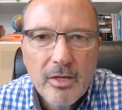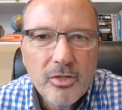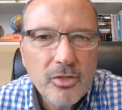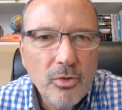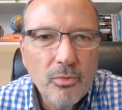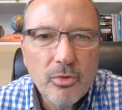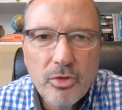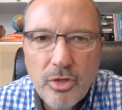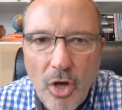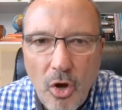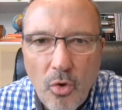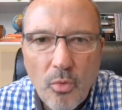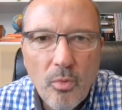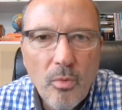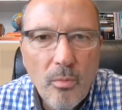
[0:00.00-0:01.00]
So
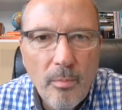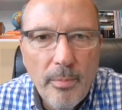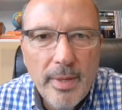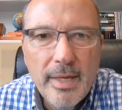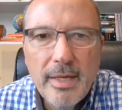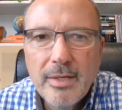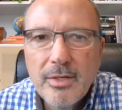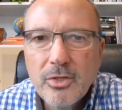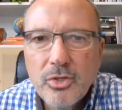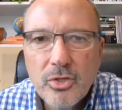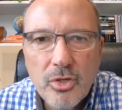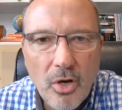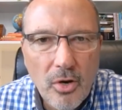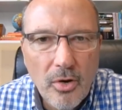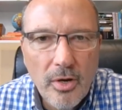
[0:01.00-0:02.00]
don't be
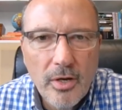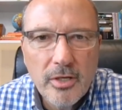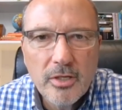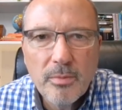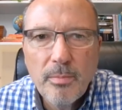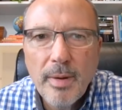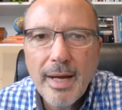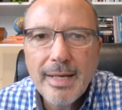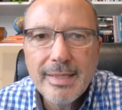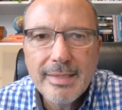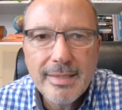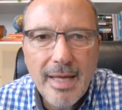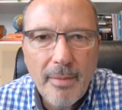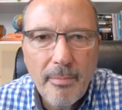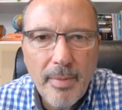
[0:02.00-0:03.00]
discouraged by
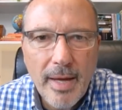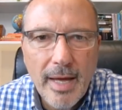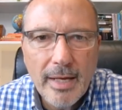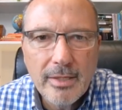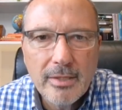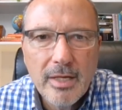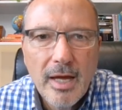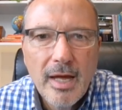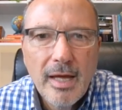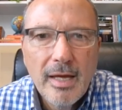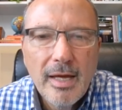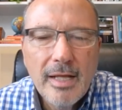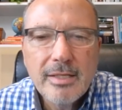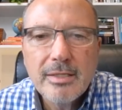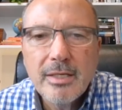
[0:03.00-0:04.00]
setbacks.
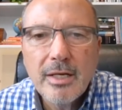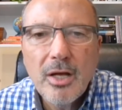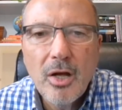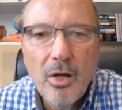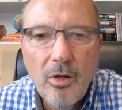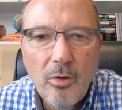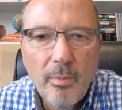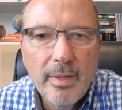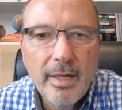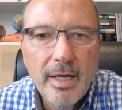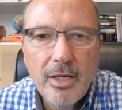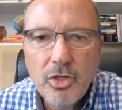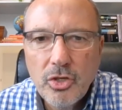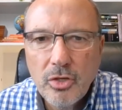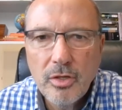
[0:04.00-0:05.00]
It's the
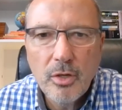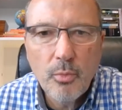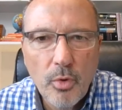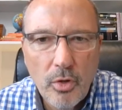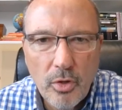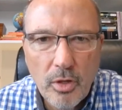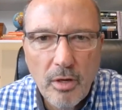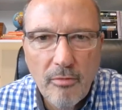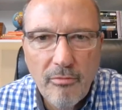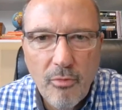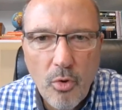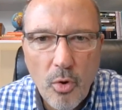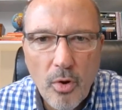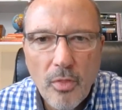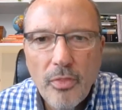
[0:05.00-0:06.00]
culmination we're looking
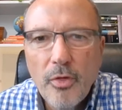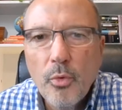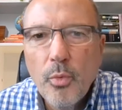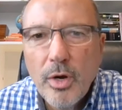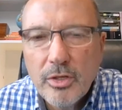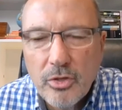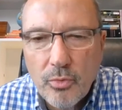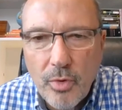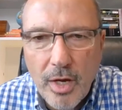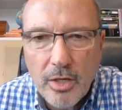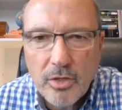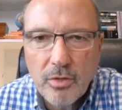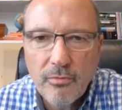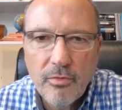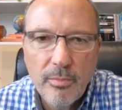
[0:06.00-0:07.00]
for, the
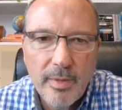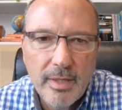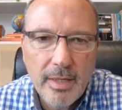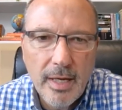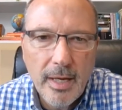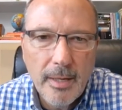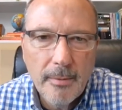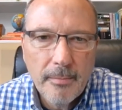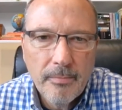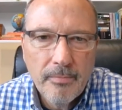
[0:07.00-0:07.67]
resurrection from the dead.